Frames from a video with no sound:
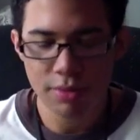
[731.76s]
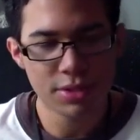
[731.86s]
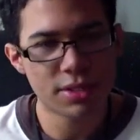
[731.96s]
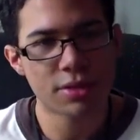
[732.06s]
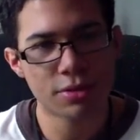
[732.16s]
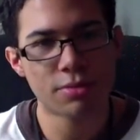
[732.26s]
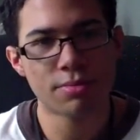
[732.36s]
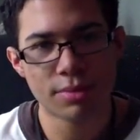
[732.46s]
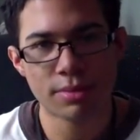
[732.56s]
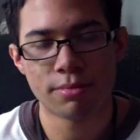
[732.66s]
that was
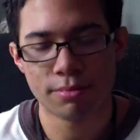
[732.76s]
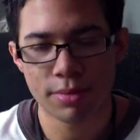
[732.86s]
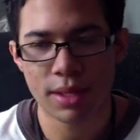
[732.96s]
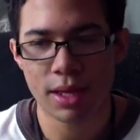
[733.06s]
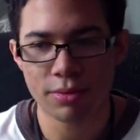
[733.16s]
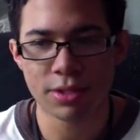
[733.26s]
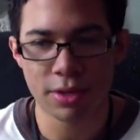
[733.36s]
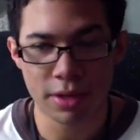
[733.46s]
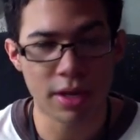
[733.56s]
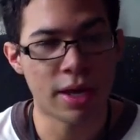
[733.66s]

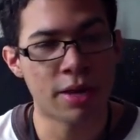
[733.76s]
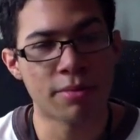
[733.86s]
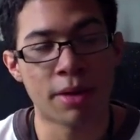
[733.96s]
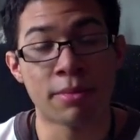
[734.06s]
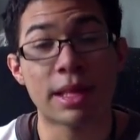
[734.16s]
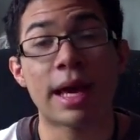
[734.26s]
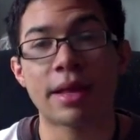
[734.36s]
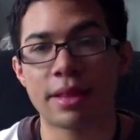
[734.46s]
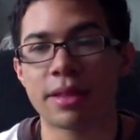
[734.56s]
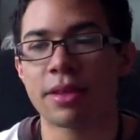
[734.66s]
good, and I'm
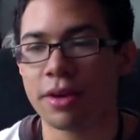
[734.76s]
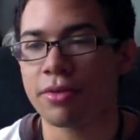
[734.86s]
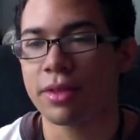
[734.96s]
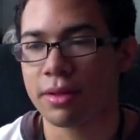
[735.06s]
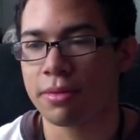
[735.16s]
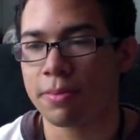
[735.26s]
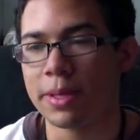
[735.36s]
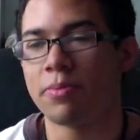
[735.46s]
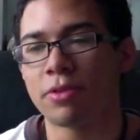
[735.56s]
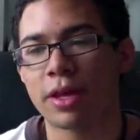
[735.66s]
glad that the
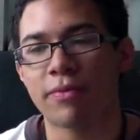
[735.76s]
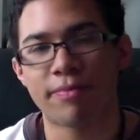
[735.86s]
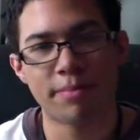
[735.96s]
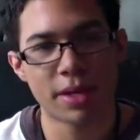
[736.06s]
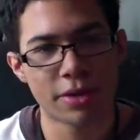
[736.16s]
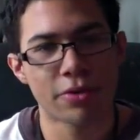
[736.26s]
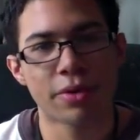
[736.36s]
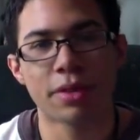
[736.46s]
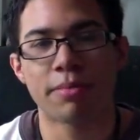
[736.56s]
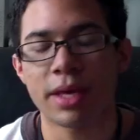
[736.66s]
people that have been
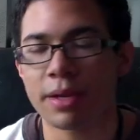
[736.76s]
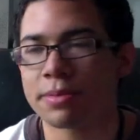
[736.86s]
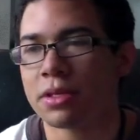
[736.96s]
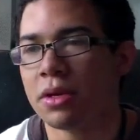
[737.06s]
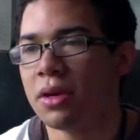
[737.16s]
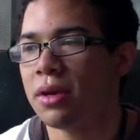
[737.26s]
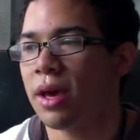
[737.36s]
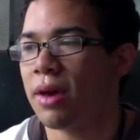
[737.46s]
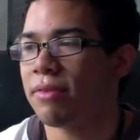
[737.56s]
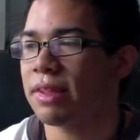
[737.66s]
doing the meetups
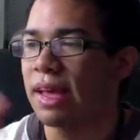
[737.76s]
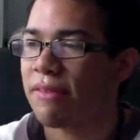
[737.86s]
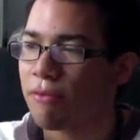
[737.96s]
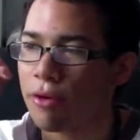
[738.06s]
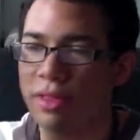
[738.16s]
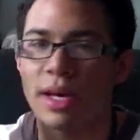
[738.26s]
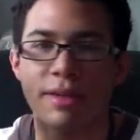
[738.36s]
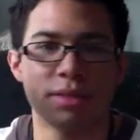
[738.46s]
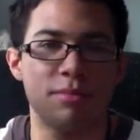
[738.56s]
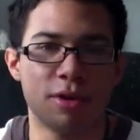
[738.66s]
have hit that
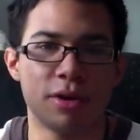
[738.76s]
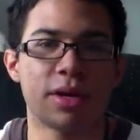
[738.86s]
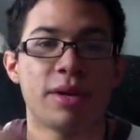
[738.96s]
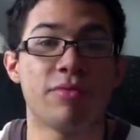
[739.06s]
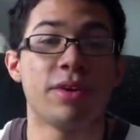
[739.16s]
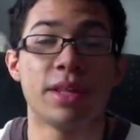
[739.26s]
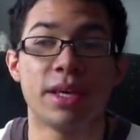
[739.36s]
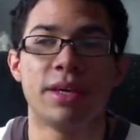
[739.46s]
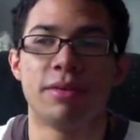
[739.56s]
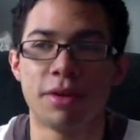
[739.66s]
4,000 mark and
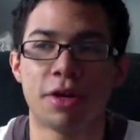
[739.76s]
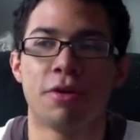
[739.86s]
really